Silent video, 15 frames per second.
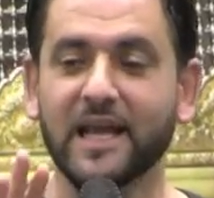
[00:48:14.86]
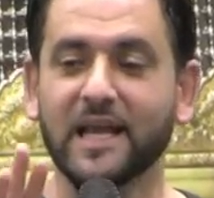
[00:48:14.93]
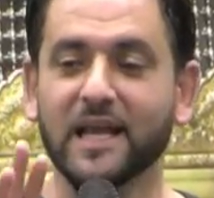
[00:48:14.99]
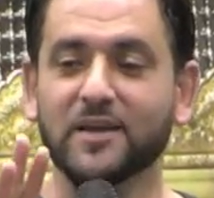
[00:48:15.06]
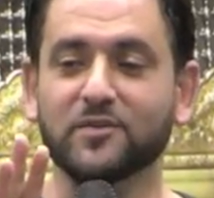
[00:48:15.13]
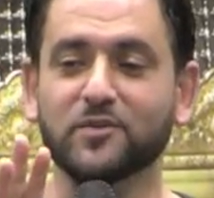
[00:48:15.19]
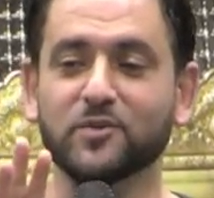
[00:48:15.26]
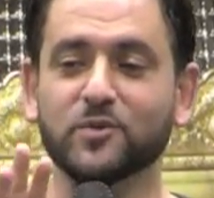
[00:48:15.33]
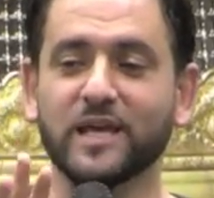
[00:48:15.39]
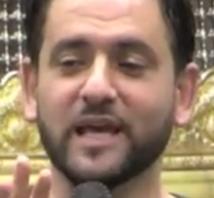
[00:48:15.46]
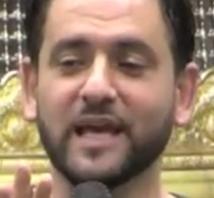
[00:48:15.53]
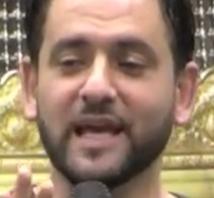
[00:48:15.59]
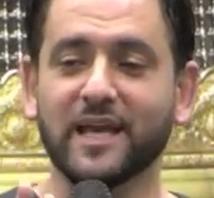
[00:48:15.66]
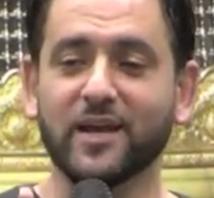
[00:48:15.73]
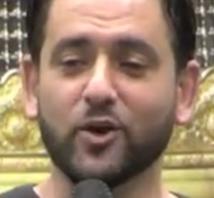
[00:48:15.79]
If you get
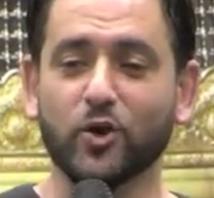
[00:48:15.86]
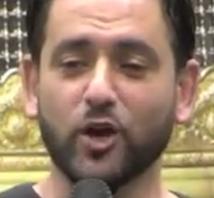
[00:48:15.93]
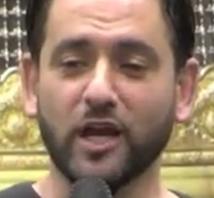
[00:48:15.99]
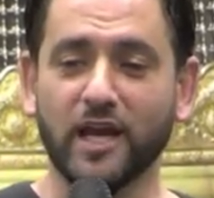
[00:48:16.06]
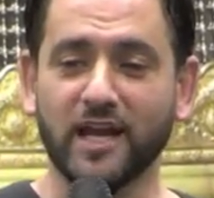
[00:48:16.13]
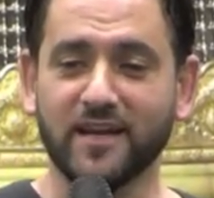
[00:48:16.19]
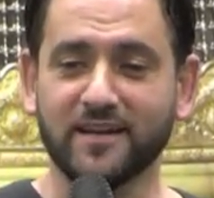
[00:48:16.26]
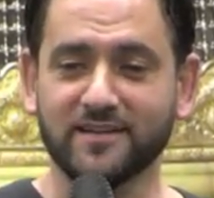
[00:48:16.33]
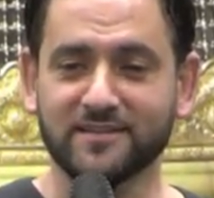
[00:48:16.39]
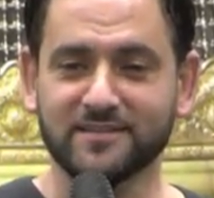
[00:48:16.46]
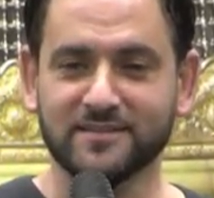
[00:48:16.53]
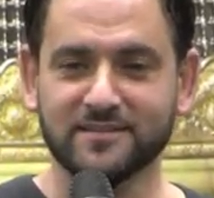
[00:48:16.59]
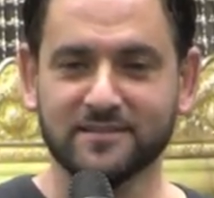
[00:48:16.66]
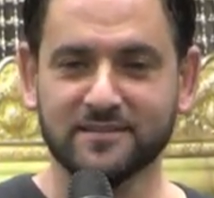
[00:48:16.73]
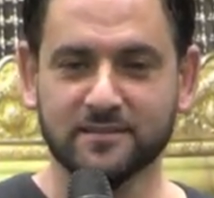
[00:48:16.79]
angry,
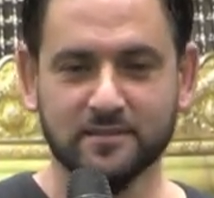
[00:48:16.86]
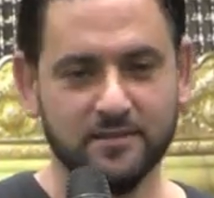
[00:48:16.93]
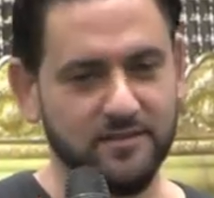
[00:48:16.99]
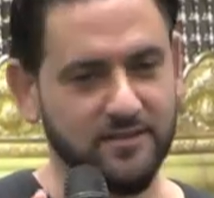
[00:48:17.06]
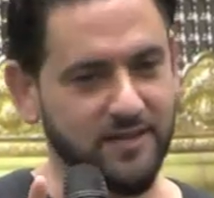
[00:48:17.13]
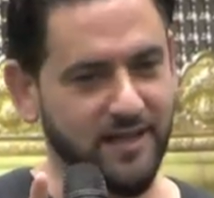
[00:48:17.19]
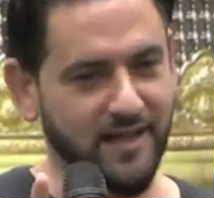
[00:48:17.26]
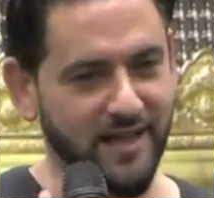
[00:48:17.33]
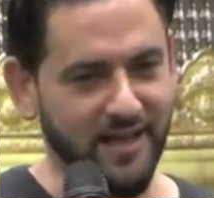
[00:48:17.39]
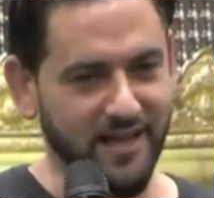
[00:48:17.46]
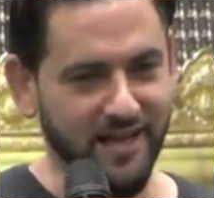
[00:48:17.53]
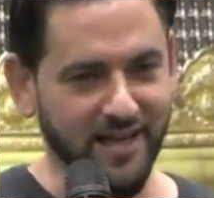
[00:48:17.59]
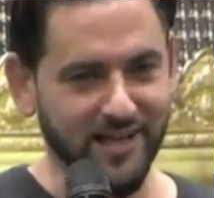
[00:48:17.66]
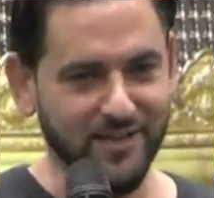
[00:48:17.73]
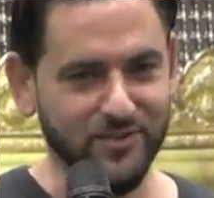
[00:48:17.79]

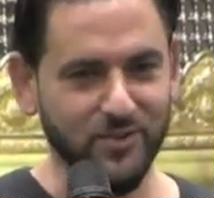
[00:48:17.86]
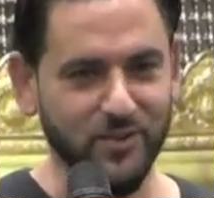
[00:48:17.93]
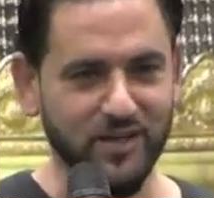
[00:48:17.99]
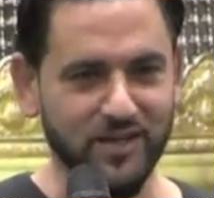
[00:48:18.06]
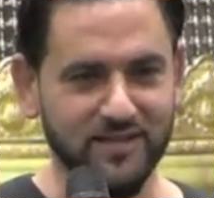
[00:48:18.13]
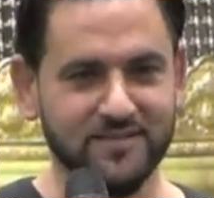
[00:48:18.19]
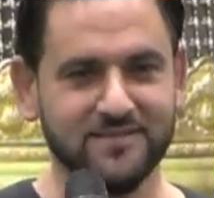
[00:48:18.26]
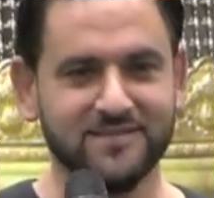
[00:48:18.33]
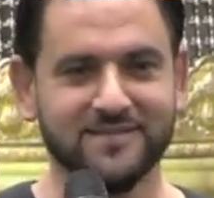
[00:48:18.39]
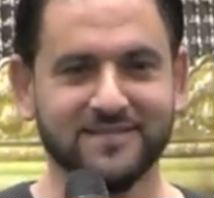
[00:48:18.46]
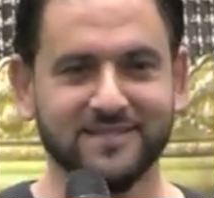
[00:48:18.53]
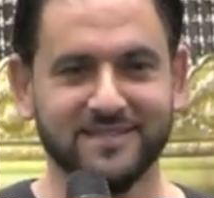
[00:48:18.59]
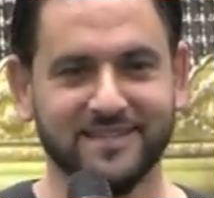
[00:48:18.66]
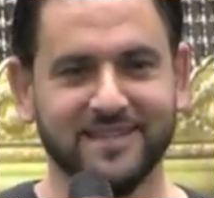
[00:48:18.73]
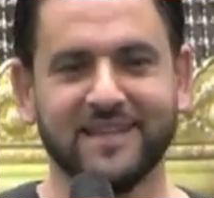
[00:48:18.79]
guess what?
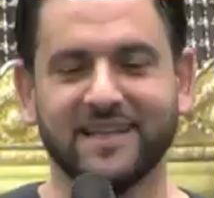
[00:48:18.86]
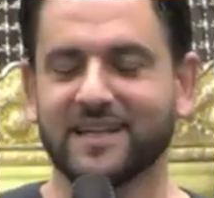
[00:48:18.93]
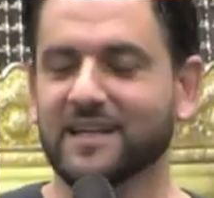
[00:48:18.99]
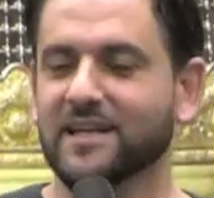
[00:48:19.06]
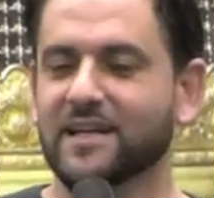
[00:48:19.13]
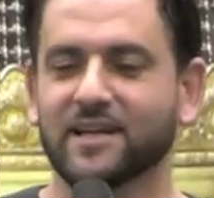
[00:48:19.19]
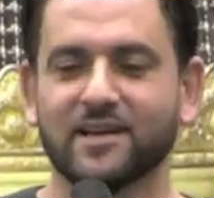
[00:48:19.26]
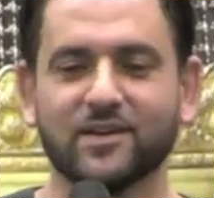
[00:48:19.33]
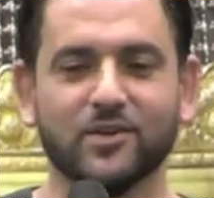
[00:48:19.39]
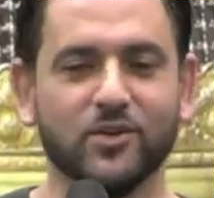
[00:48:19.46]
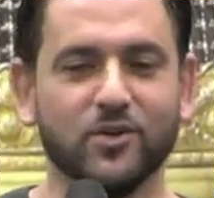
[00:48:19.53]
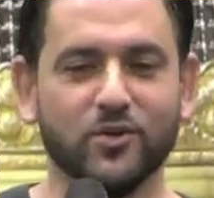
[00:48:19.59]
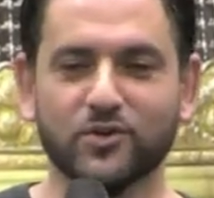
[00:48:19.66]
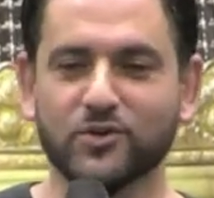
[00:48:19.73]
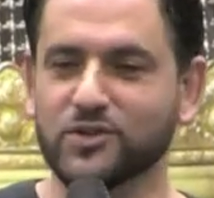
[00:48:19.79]

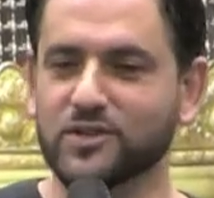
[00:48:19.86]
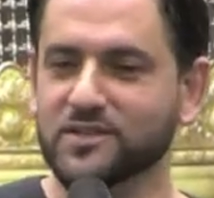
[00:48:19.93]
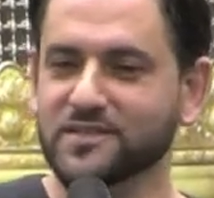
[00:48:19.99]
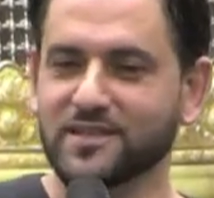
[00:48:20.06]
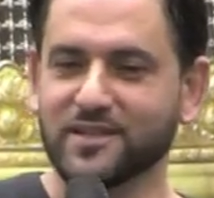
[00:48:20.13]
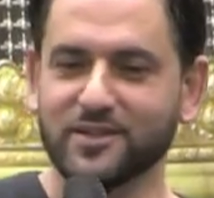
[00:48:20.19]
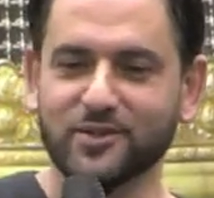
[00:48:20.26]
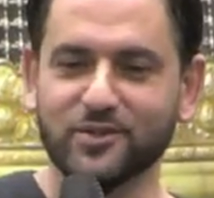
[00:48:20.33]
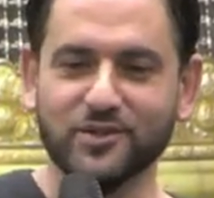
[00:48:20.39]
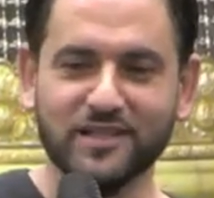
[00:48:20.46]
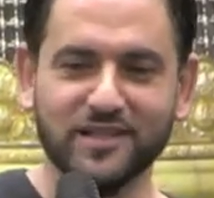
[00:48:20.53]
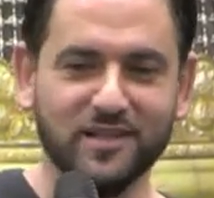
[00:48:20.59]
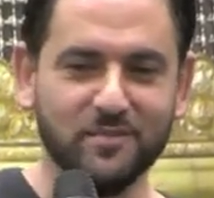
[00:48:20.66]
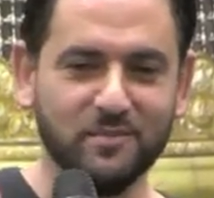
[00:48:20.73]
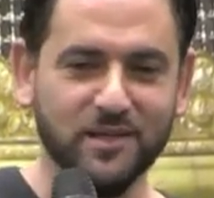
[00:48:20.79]
You're just
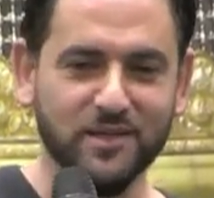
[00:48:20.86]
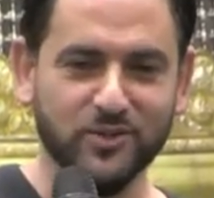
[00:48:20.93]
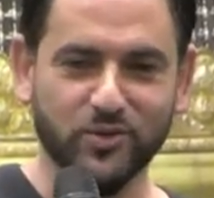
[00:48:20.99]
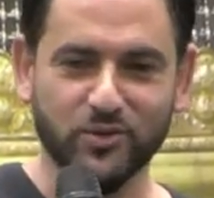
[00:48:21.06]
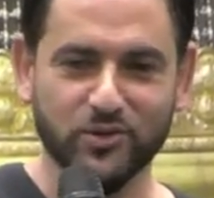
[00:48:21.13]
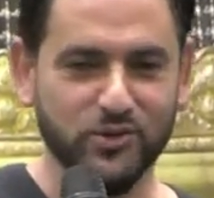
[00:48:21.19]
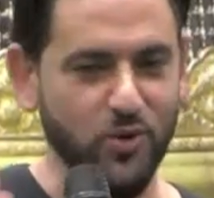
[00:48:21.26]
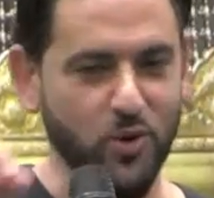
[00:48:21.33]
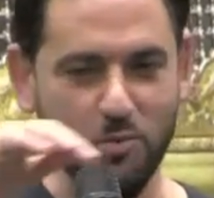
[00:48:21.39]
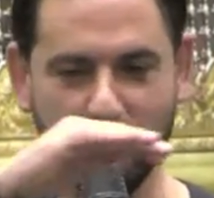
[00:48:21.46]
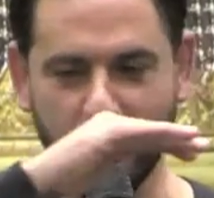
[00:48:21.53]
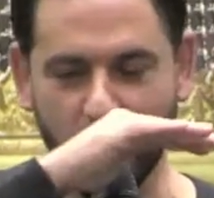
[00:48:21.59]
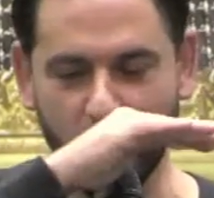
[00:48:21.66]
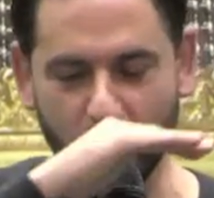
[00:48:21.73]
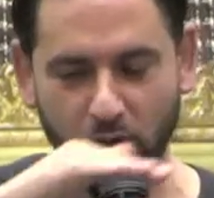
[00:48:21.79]
underneath a microscope
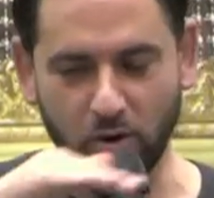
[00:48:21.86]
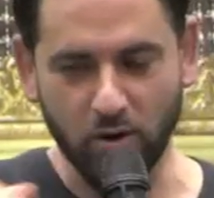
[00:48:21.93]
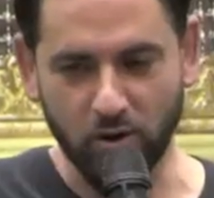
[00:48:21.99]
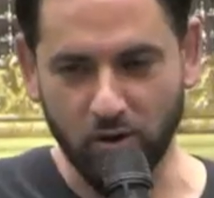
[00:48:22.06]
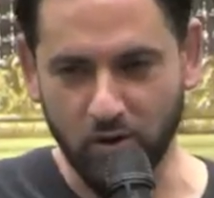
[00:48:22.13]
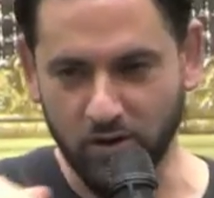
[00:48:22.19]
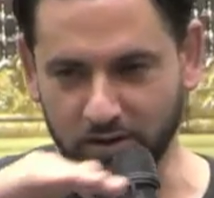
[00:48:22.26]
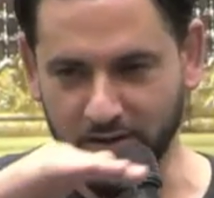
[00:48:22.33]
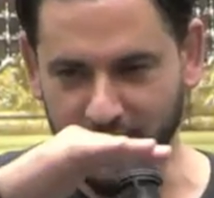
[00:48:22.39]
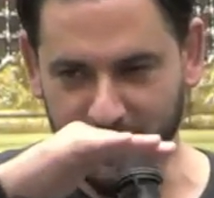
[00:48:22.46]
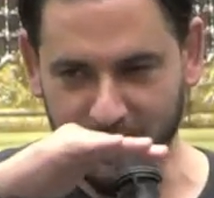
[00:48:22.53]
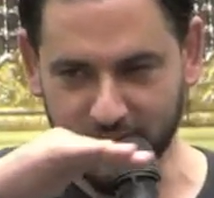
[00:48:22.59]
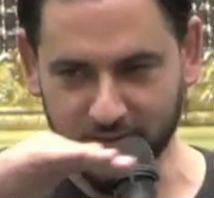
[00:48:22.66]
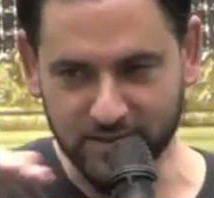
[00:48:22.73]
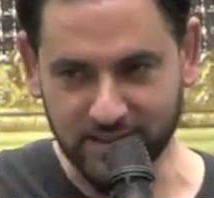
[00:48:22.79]
all
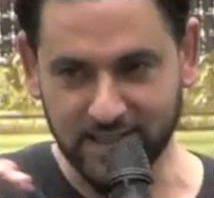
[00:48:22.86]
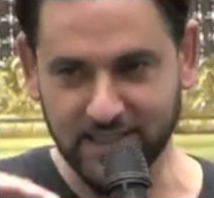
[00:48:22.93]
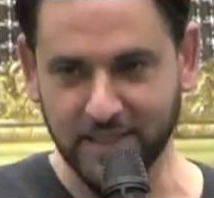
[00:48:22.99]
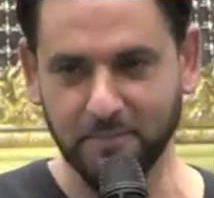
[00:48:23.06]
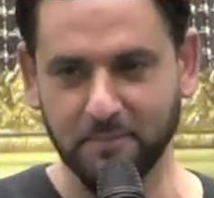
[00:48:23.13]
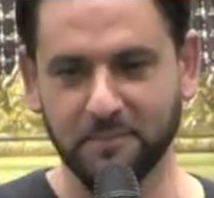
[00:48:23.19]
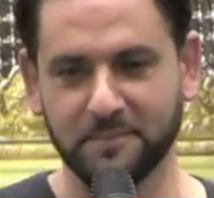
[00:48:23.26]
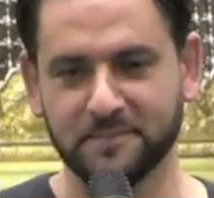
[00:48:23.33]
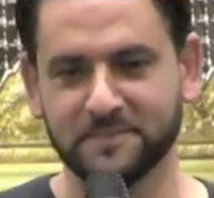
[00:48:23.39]
the time.